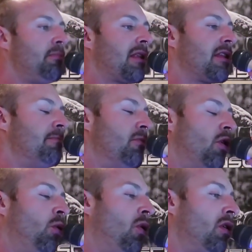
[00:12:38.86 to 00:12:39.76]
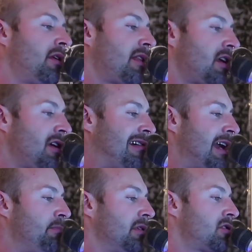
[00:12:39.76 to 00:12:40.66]
But the more water that you're
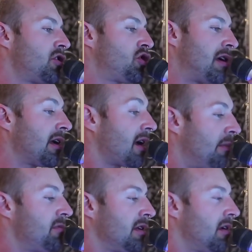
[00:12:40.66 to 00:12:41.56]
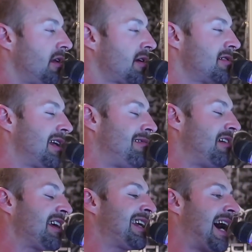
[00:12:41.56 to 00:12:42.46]
able to drink up, you know, like I said,
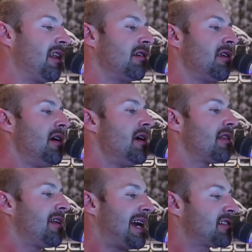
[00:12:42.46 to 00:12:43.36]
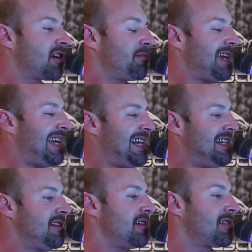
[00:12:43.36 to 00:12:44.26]
around a gallon, then that's going to be
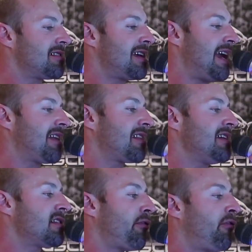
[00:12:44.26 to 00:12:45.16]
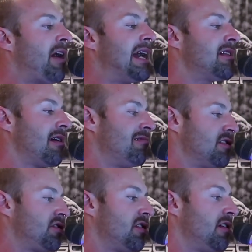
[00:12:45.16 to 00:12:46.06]
easier to take these fat
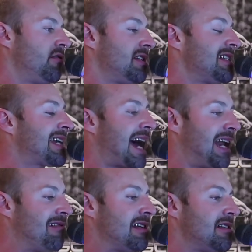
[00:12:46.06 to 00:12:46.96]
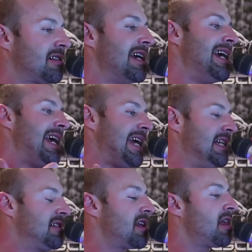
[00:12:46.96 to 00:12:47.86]
reserves, these calories,
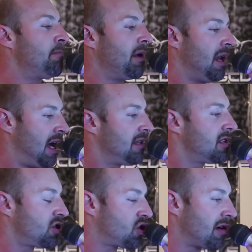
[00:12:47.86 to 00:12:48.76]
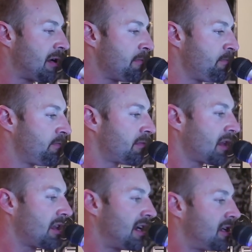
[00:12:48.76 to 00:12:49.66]
into the bloodstream,
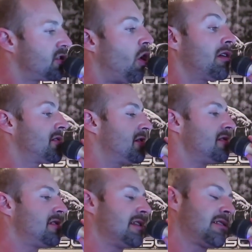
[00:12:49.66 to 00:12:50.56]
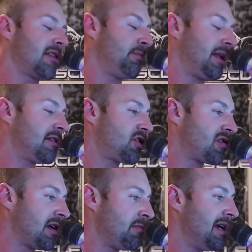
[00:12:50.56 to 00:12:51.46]
then the toxins into the
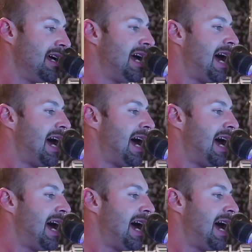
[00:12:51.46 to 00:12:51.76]
bloodstream,